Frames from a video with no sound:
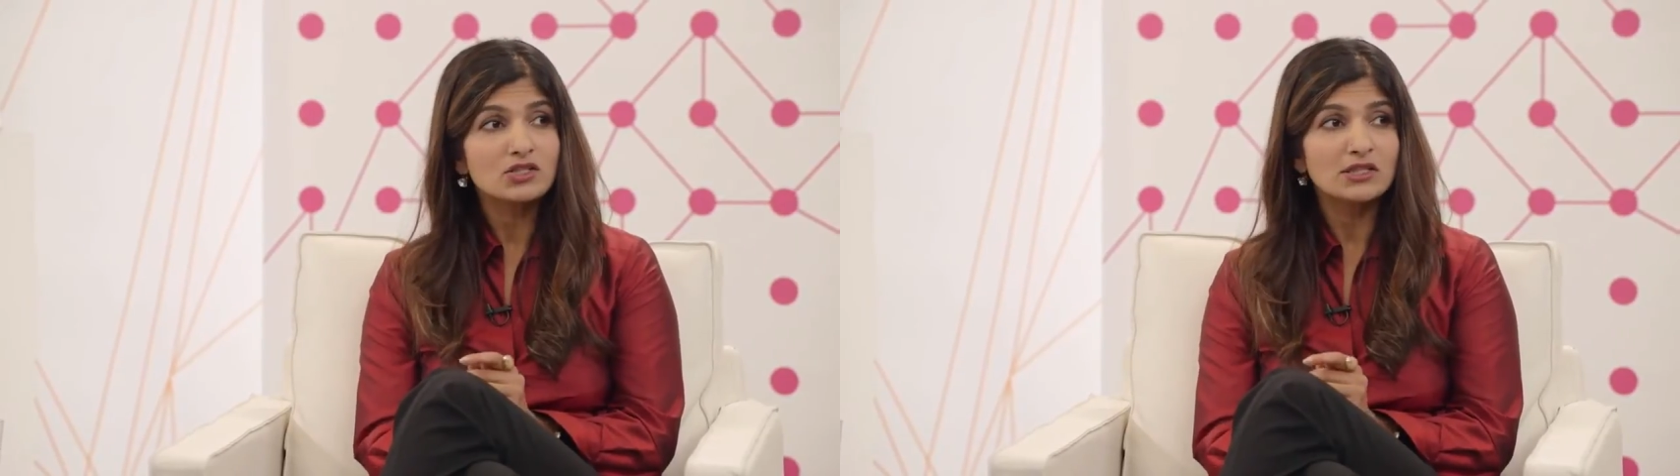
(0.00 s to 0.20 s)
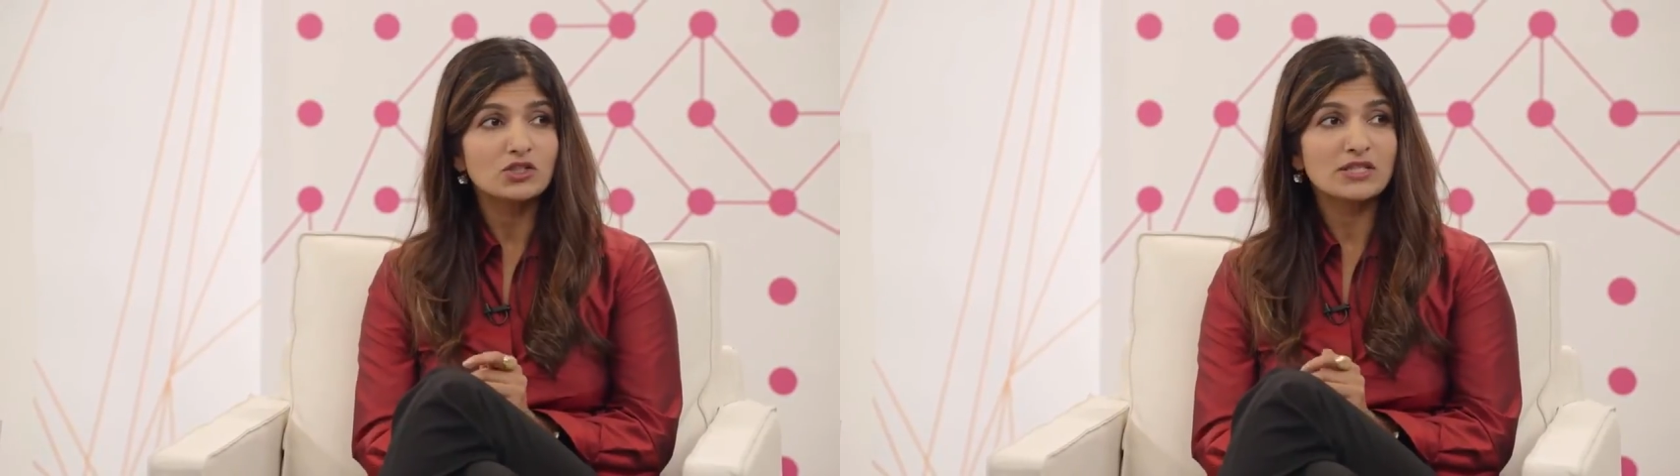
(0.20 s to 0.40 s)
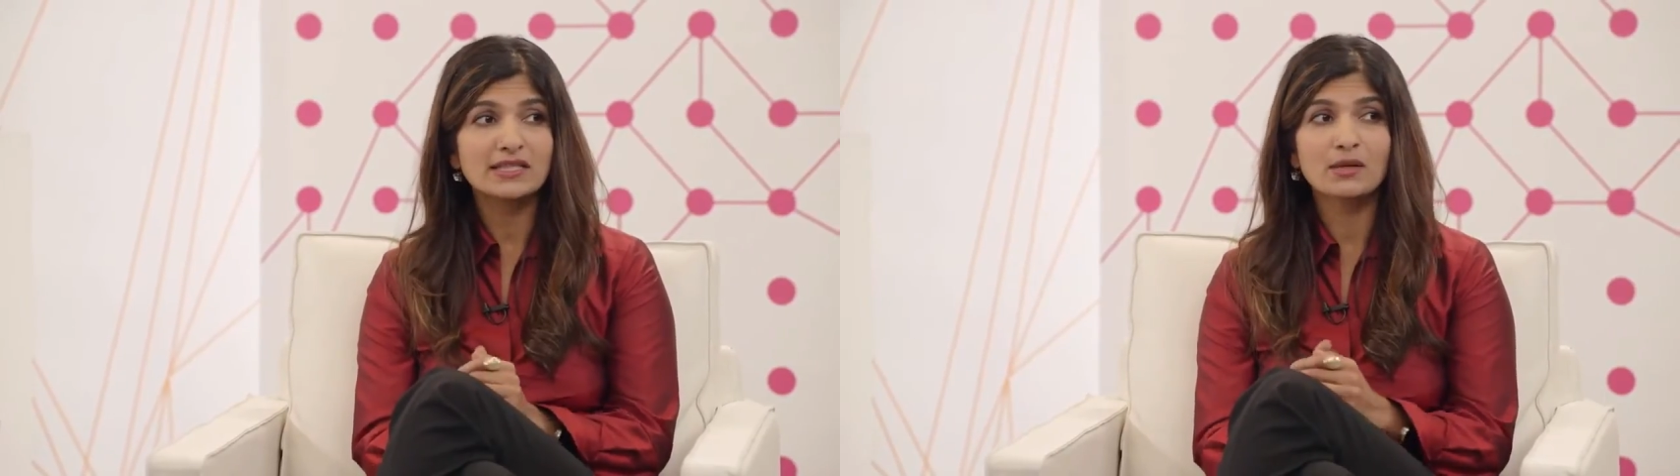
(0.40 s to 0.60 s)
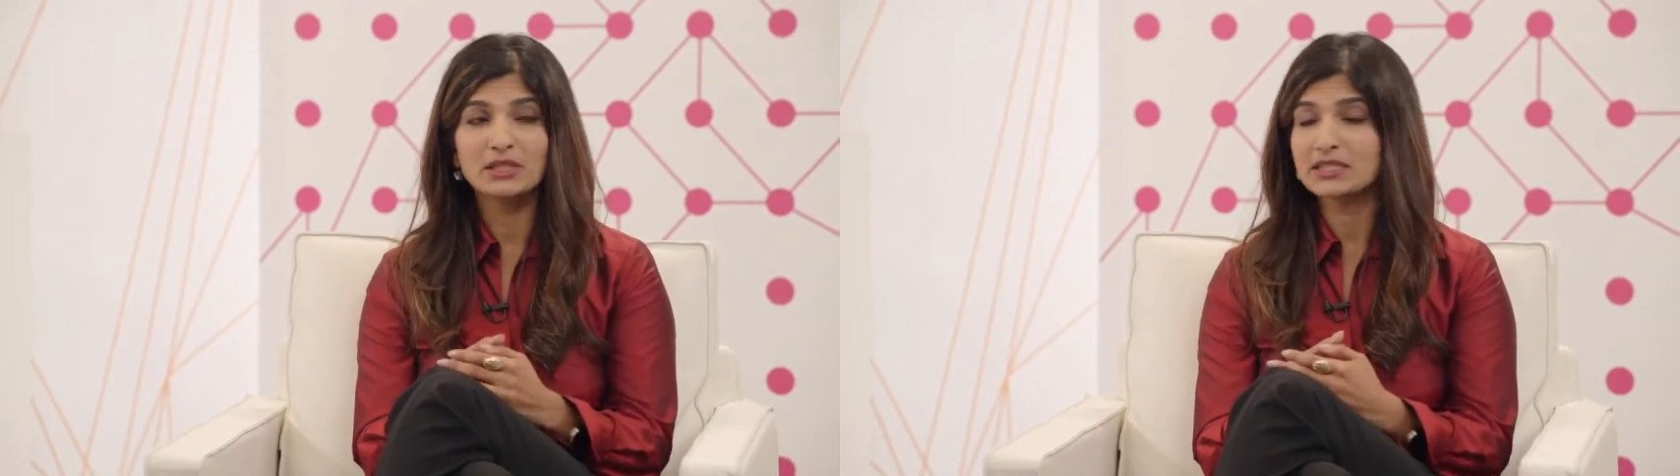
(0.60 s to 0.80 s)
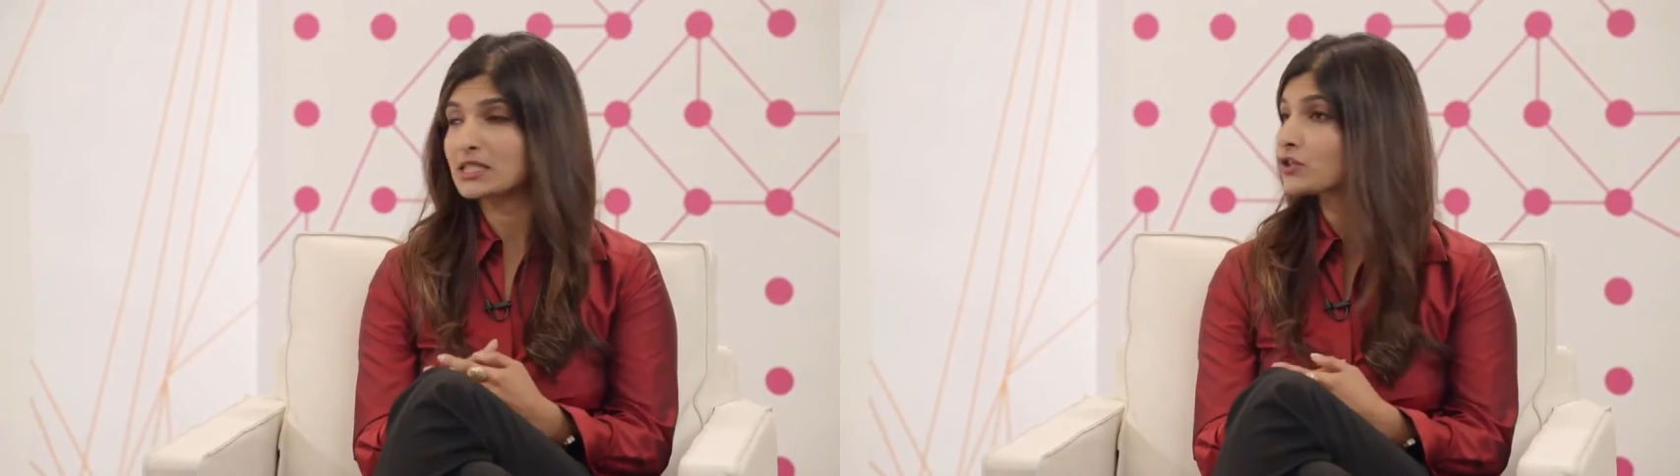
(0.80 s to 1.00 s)
such as the
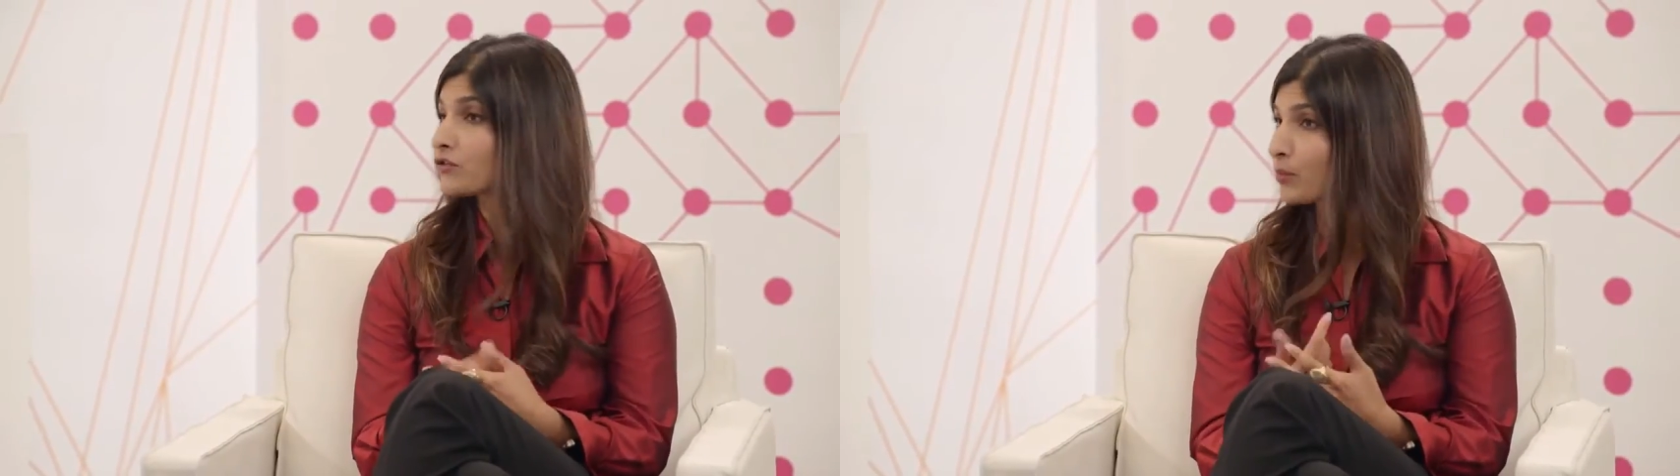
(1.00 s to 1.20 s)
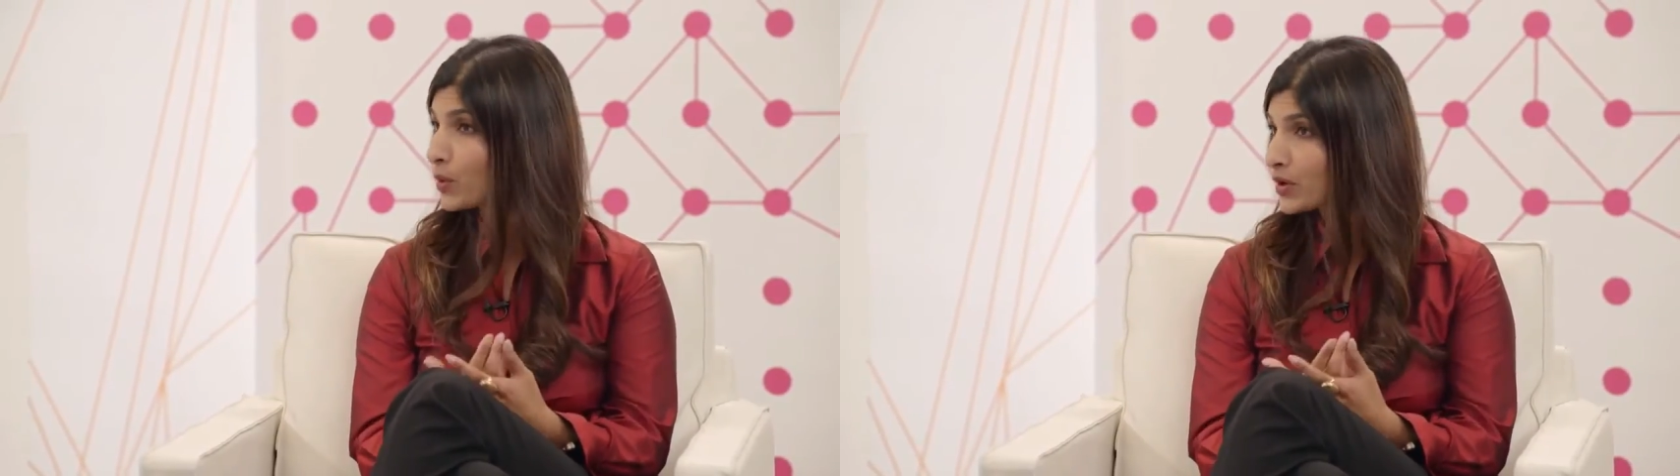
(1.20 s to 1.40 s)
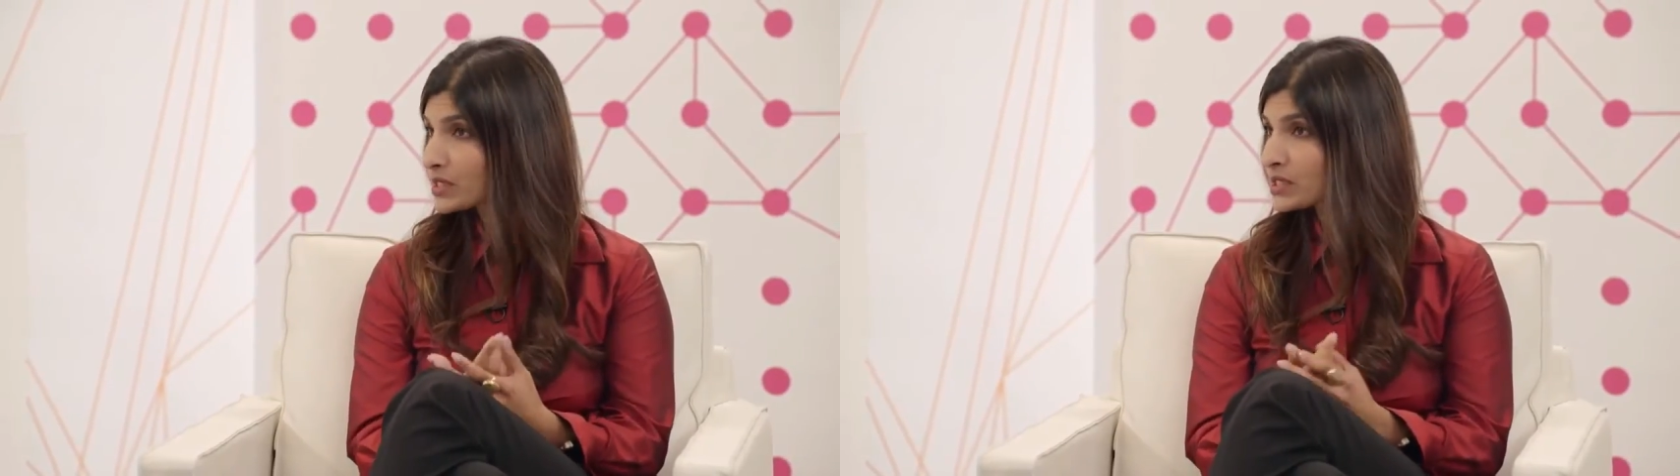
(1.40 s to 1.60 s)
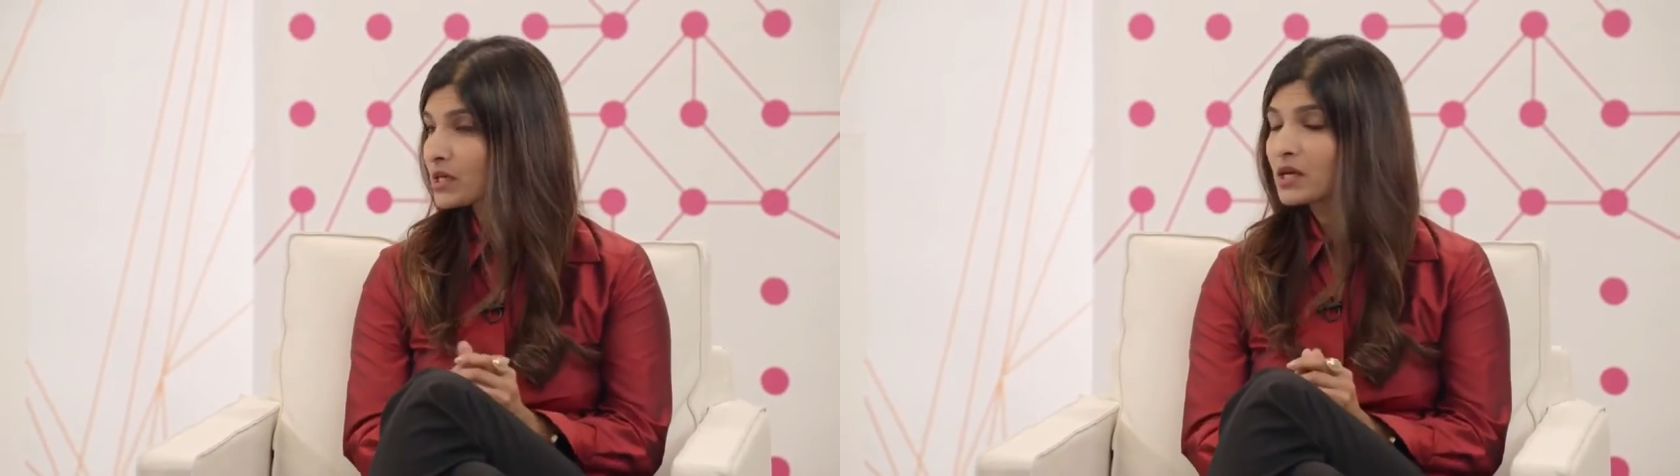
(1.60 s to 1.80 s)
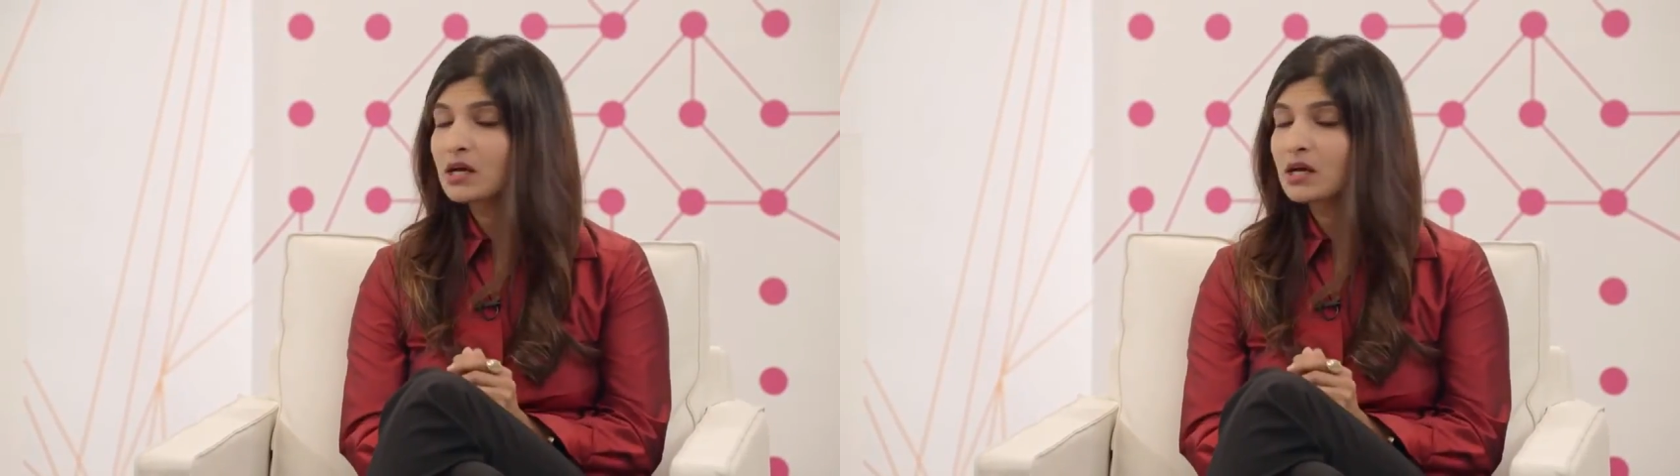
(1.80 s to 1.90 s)
ability to report,